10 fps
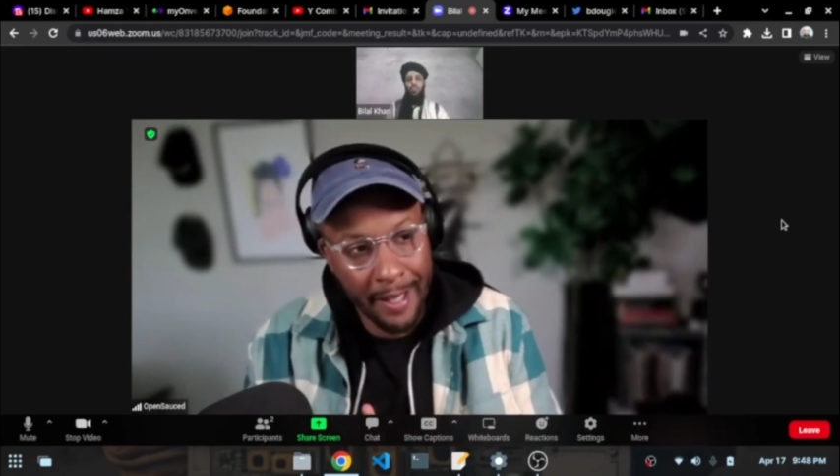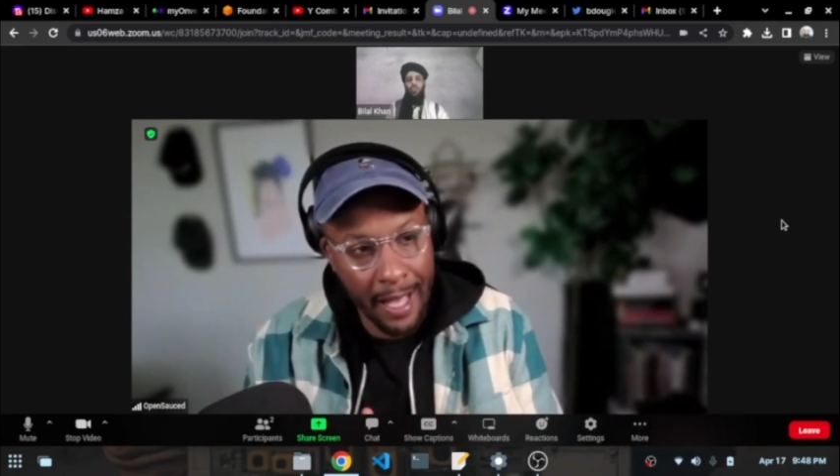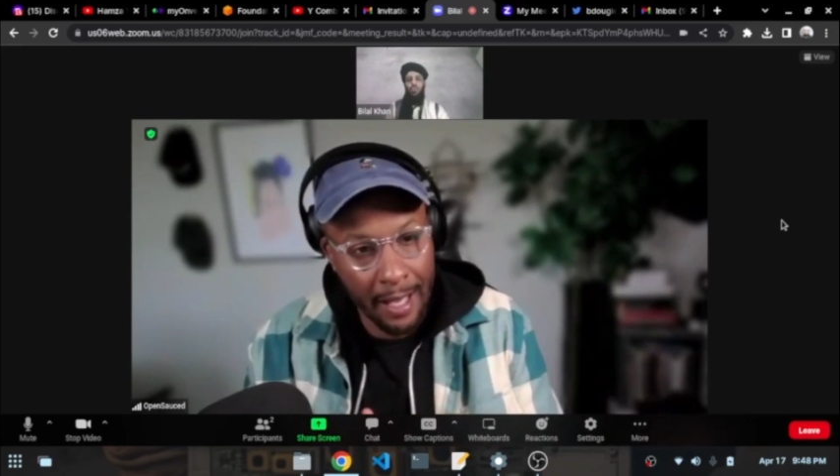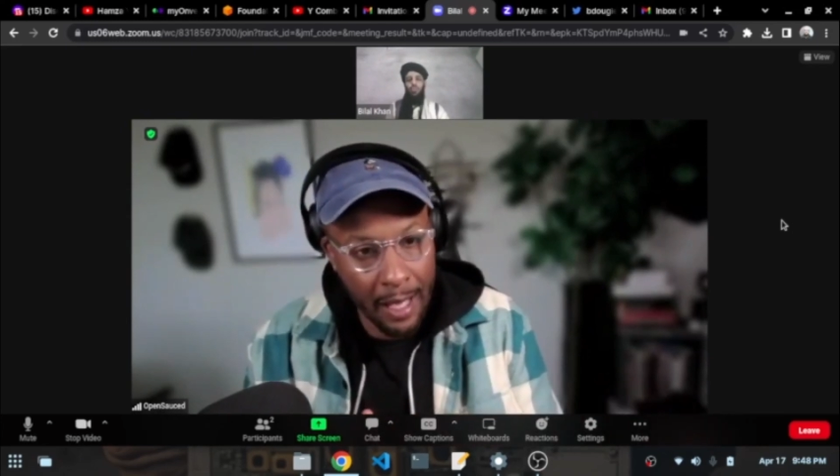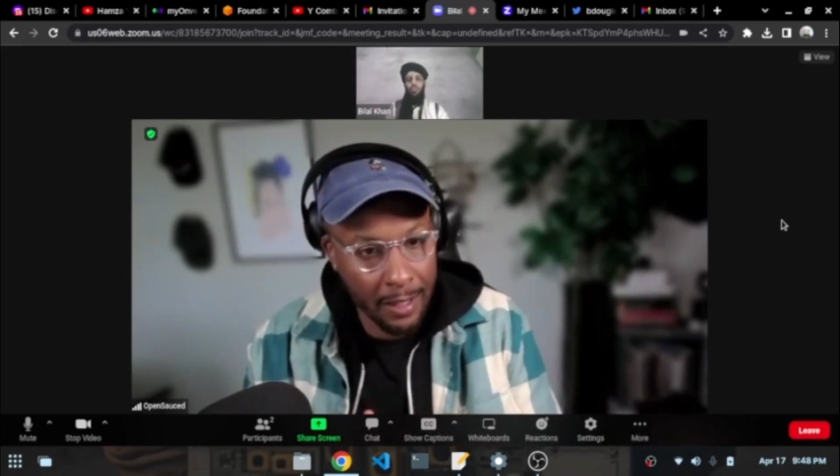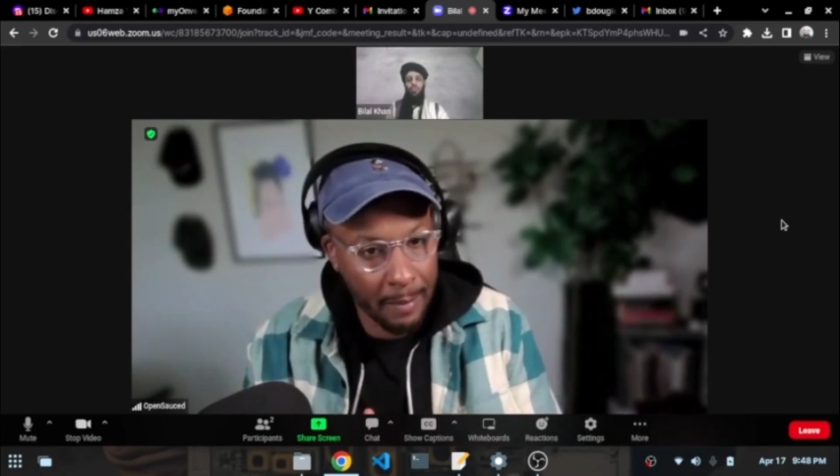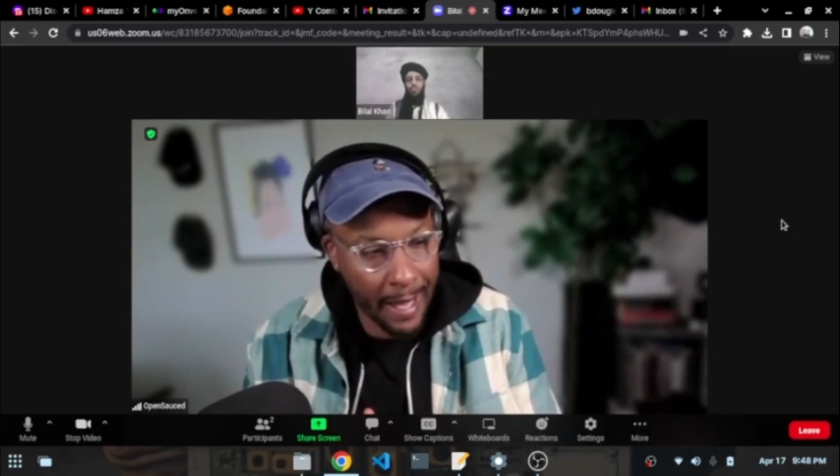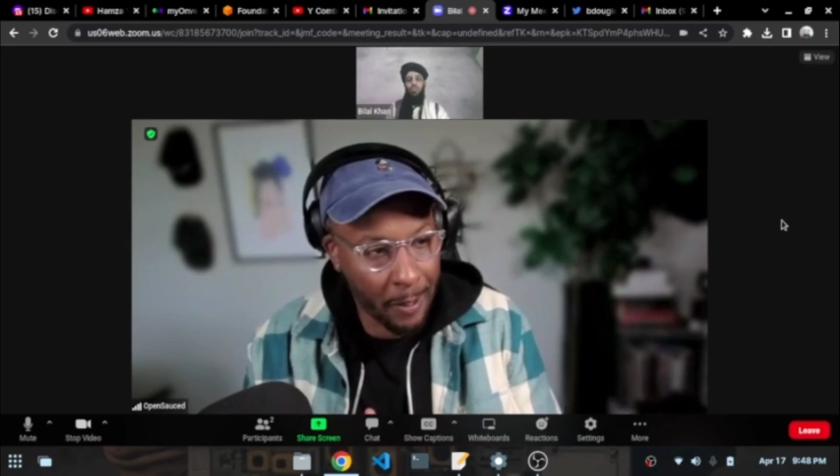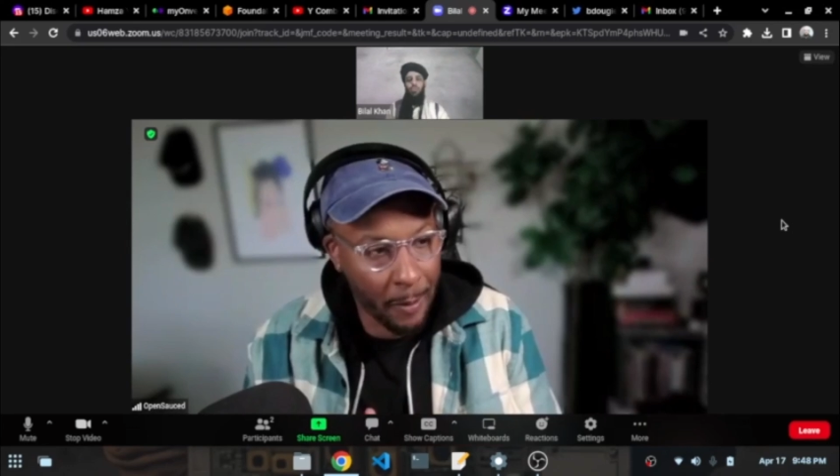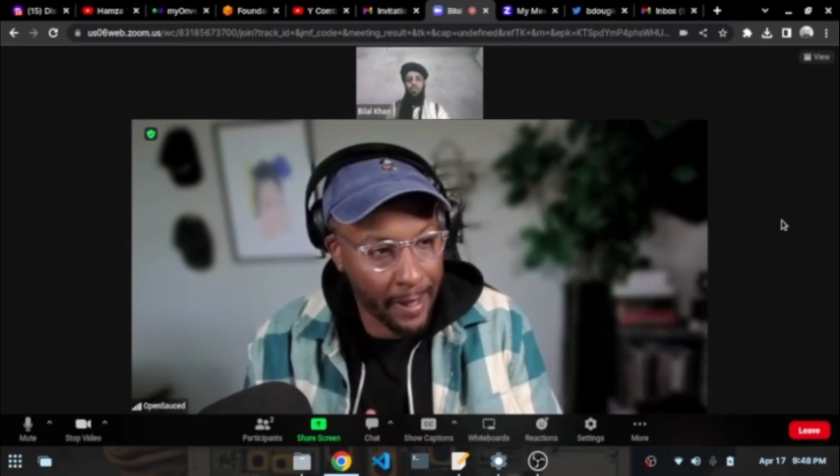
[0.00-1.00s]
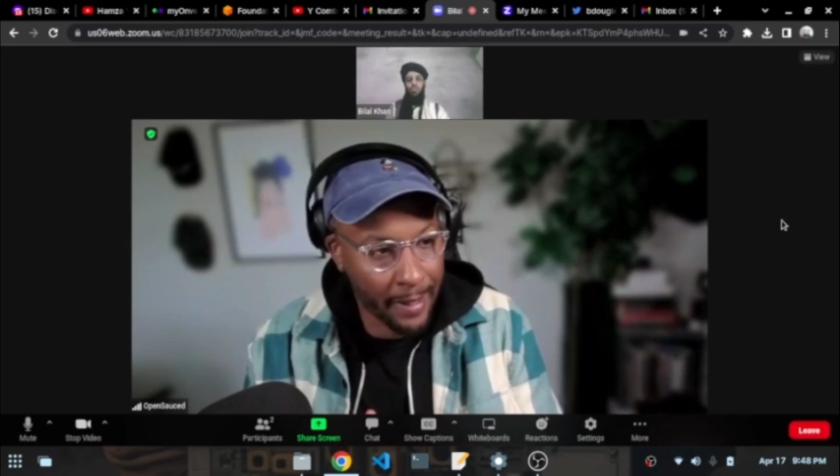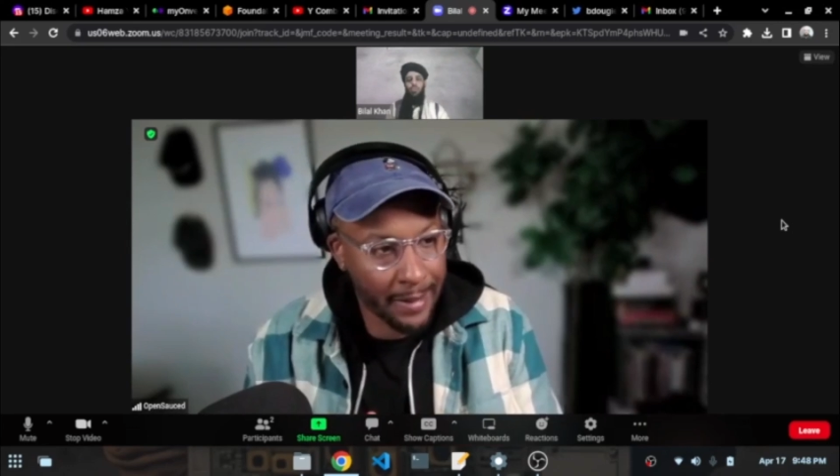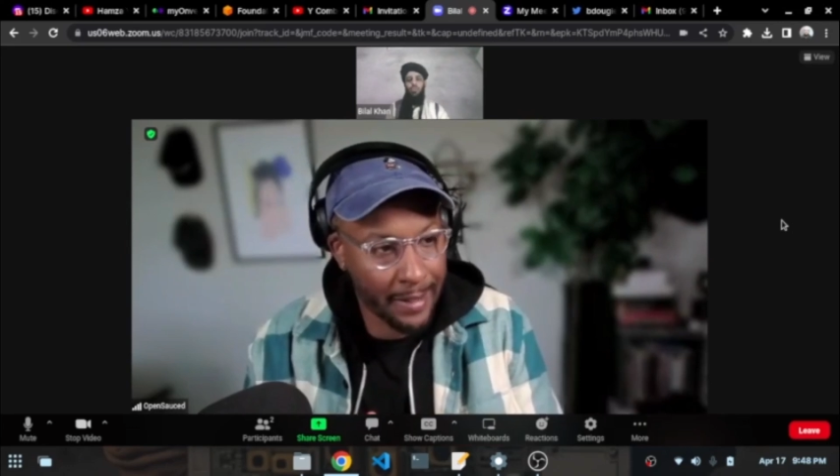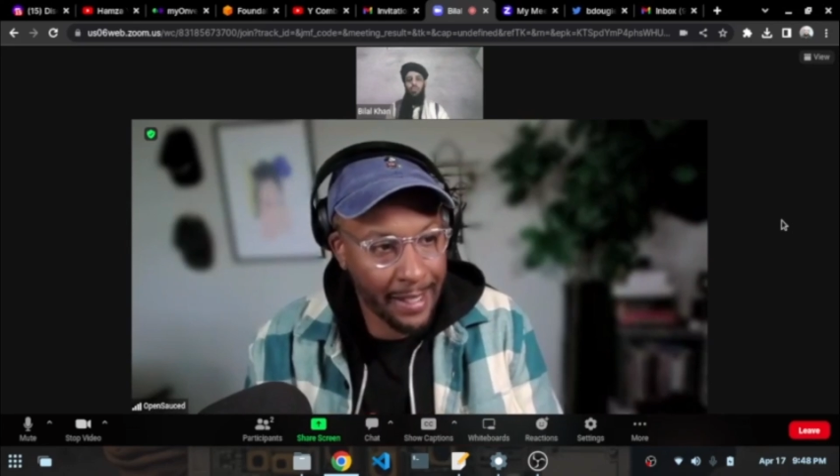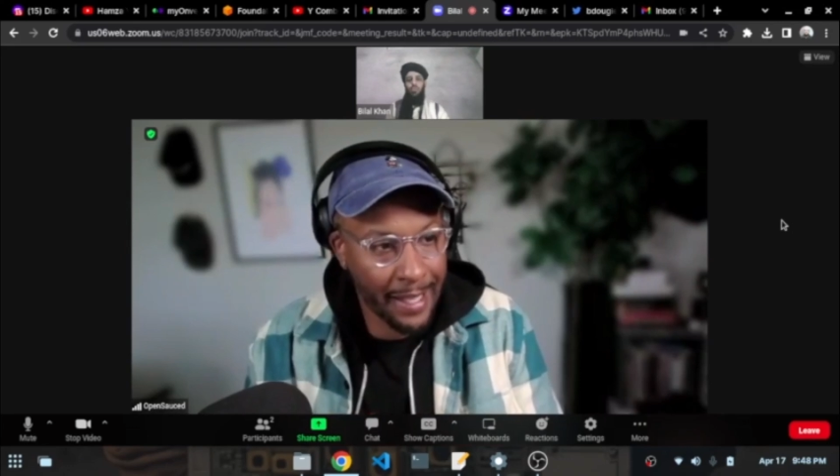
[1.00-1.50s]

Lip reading: I use a Mac OS